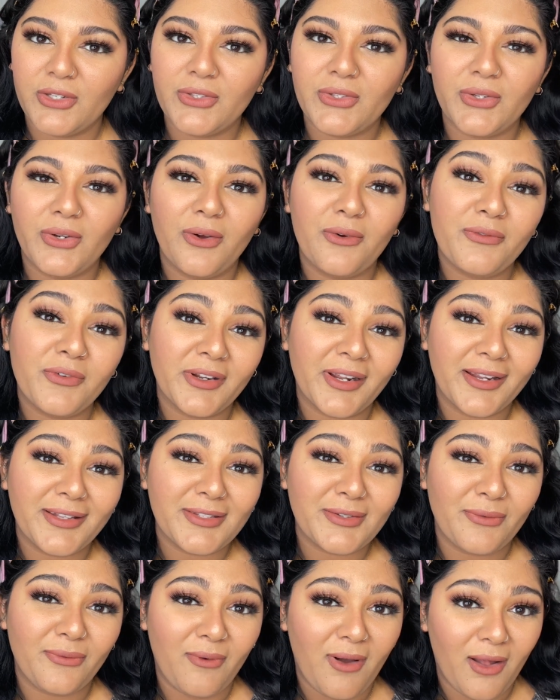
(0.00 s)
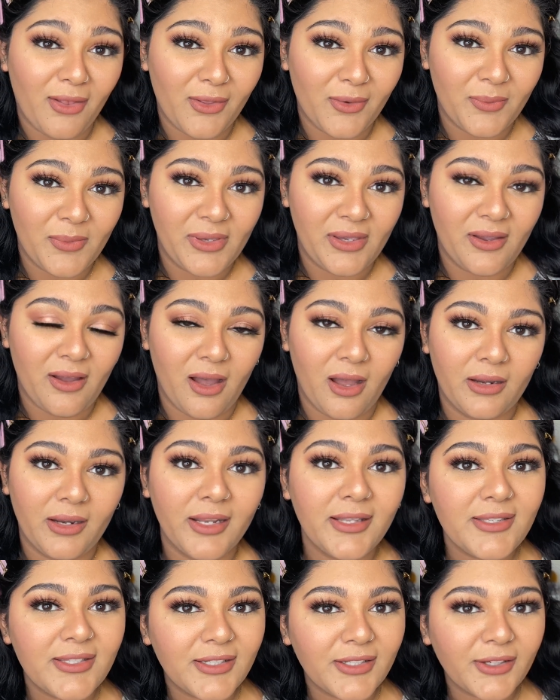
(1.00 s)
so don't forget to follow me on
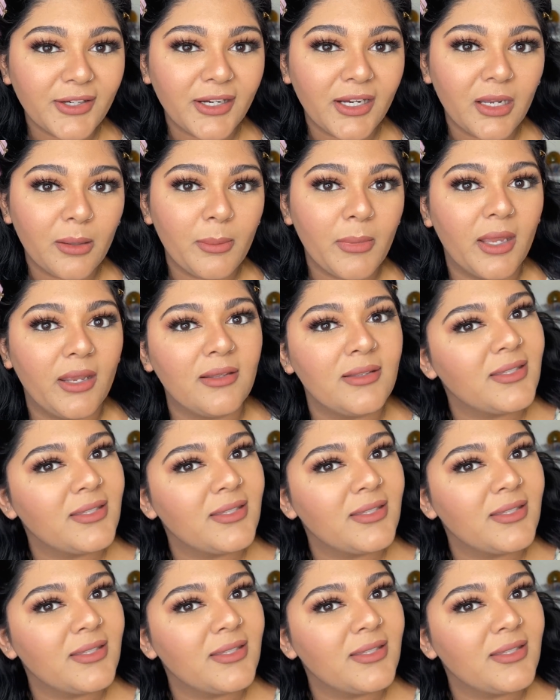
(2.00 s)
Instagram and